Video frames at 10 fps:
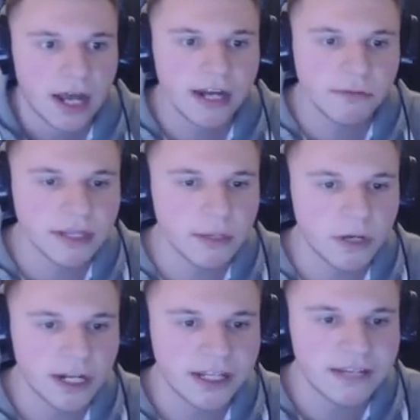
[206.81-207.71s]
I don't really
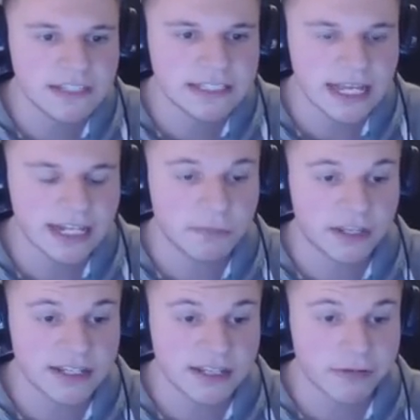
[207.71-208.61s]
want to leave this island
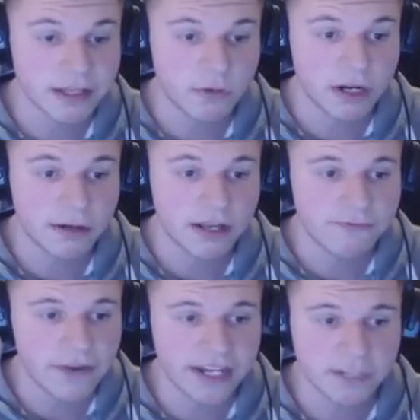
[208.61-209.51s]
because I really want to
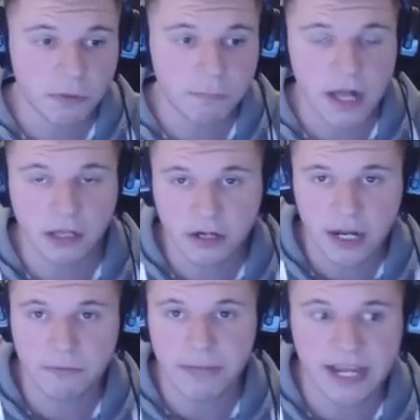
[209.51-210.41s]
find its propeller
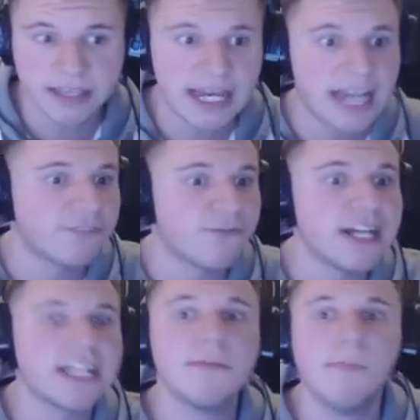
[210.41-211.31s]
and make that
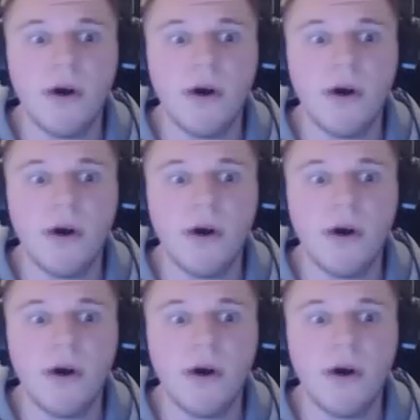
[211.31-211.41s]
freaking